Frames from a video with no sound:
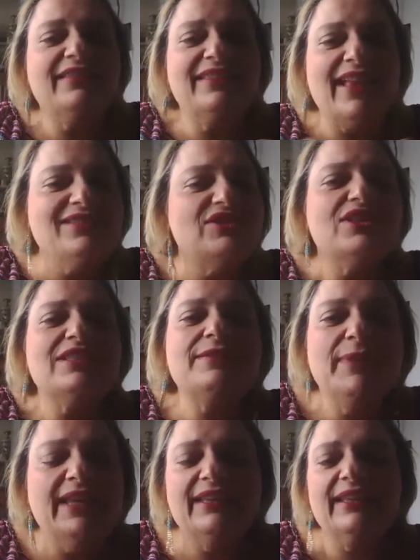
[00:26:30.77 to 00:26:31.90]
That's just
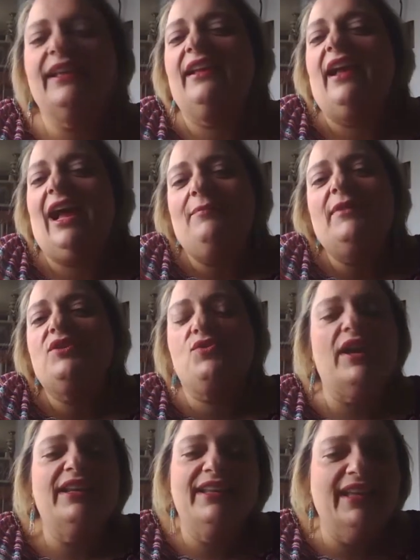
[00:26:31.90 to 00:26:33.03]
me. Like, I'm not
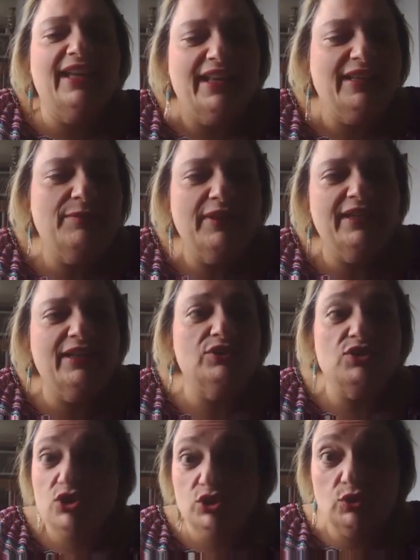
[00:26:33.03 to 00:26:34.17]
trying to get anybody to
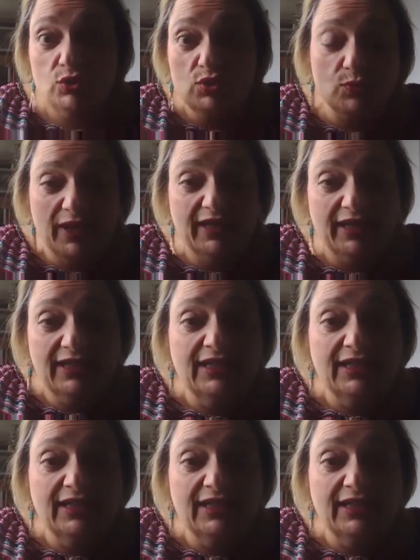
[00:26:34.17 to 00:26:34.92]
just lose weight.